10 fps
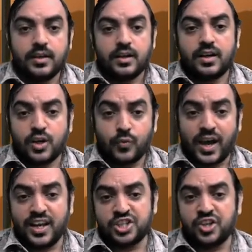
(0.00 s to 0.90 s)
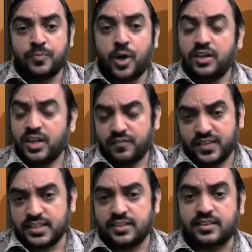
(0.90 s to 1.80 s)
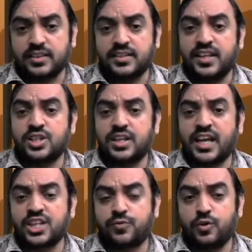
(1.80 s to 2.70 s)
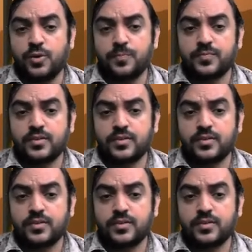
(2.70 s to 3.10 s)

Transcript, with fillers: Uh, valuation of bond, which is discussed initial cash flow,